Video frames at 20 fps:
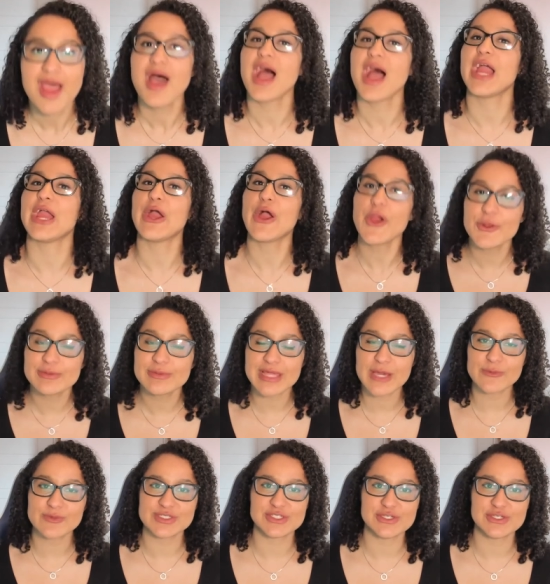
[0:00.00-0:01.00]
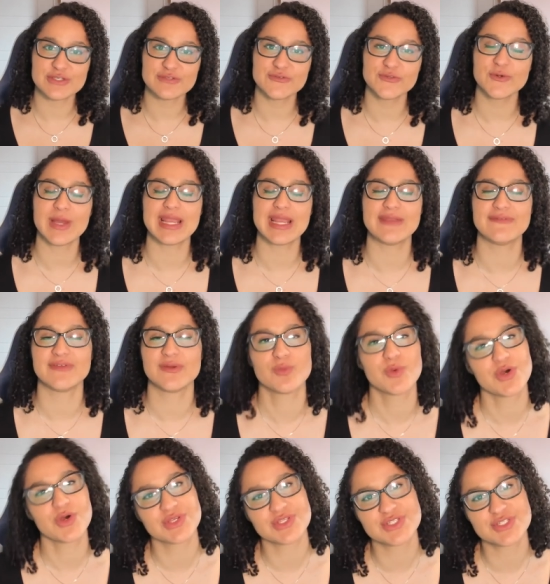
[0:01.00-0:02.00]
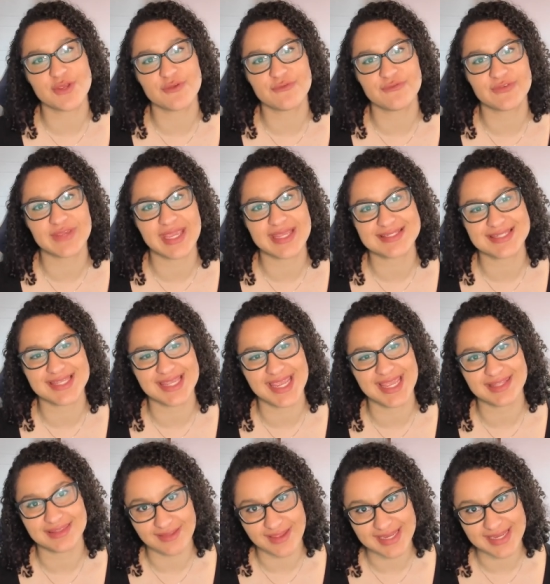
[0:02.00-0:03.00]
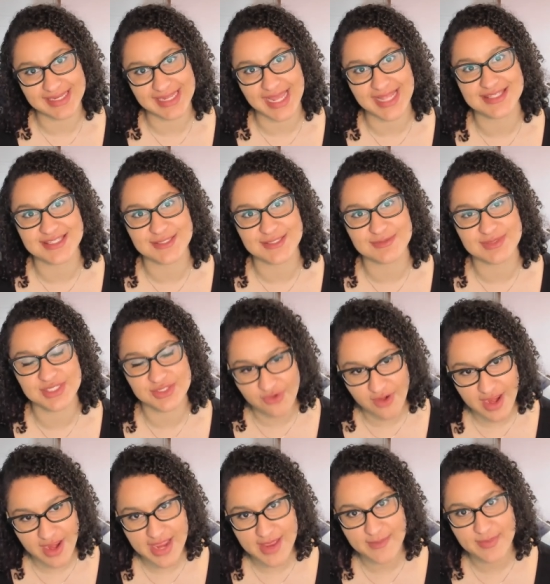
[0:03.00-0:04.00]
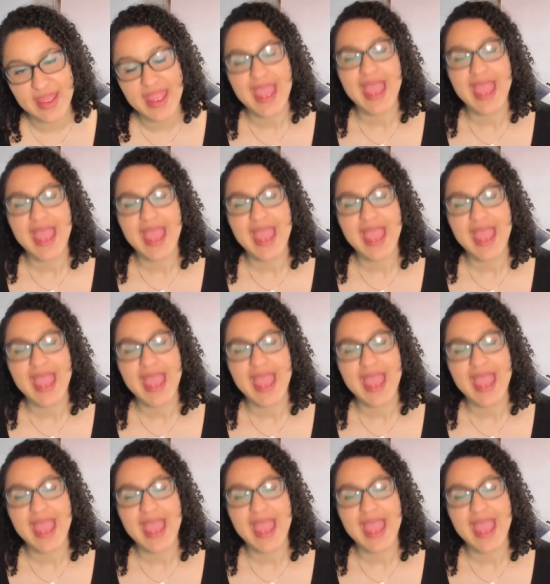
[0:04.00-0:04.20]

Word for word: I hope that was useful and if it was don't forget to hit like and subscribe